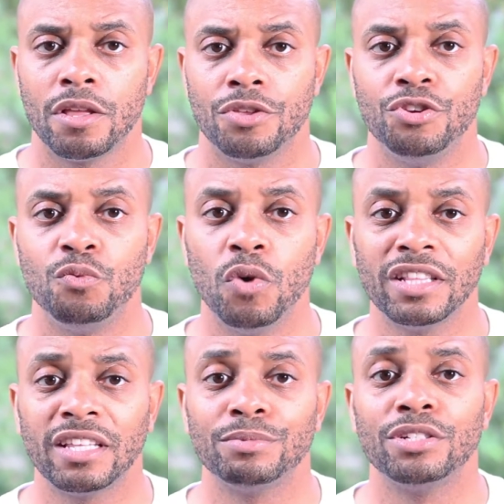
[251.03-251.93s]
You want
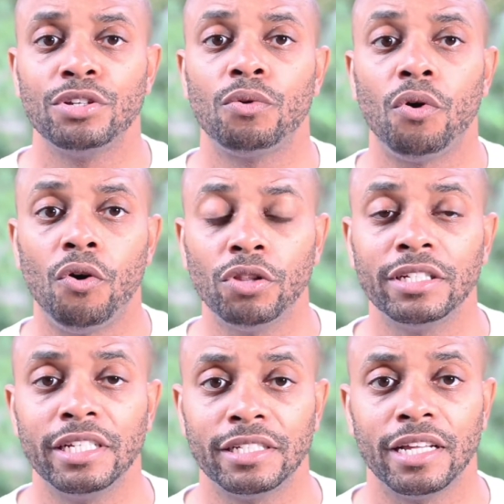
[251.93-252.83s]
them to know all the
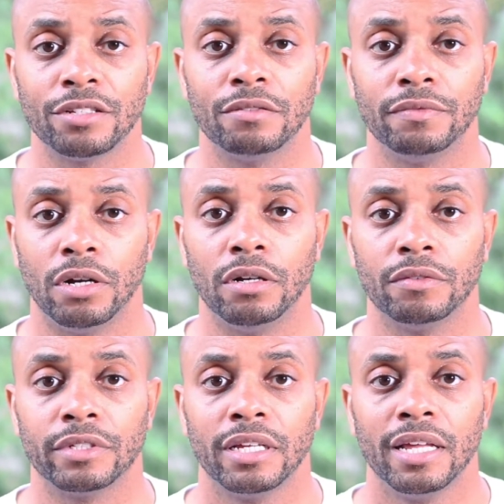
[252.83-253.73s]
details
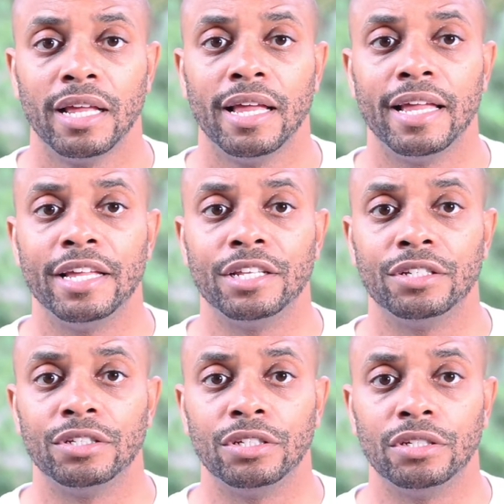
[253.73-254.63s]
involved
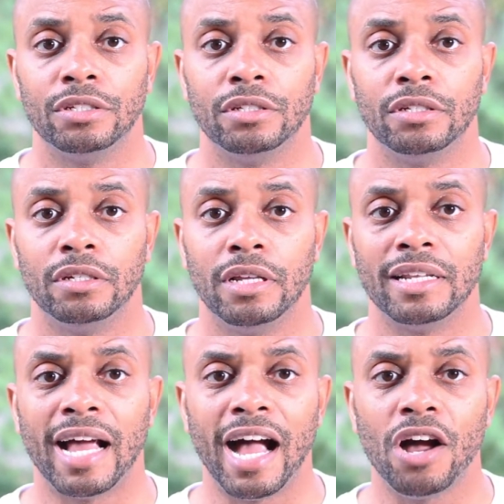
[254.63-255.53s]
and
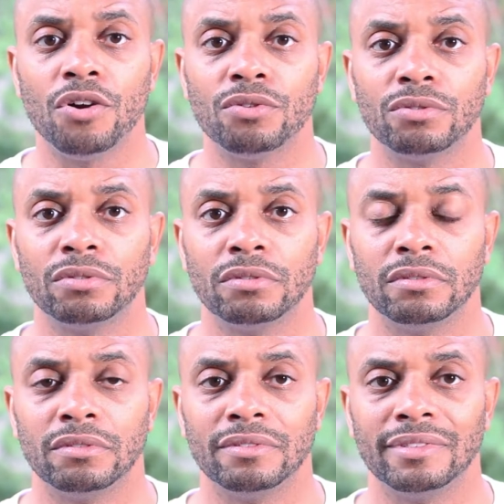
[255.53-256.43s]
how
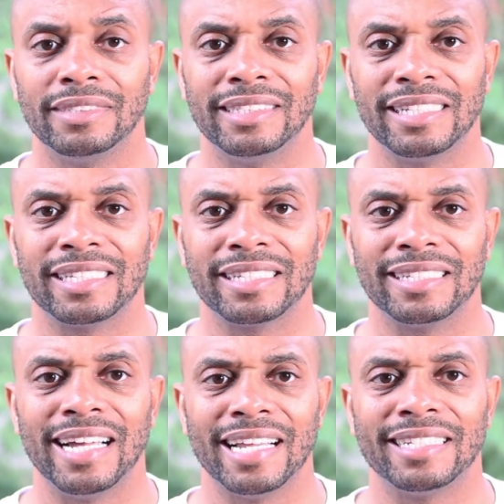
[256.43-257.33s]
this
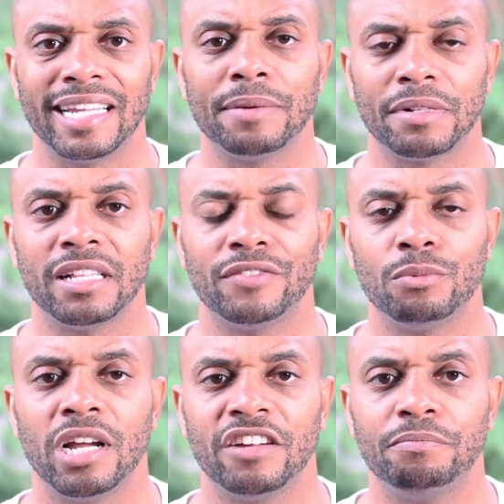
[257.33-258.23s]
goddamn clever
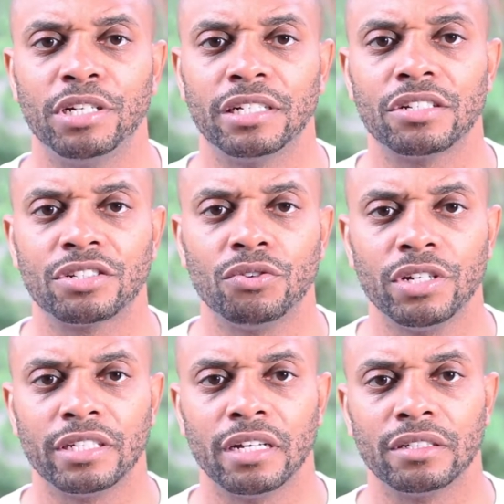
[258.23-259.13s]
way of putting the
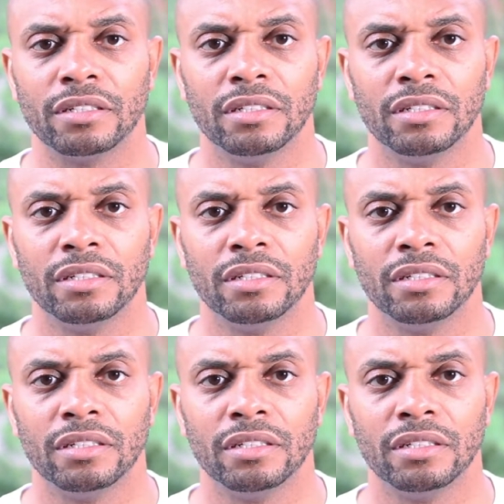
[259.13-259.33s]
story together.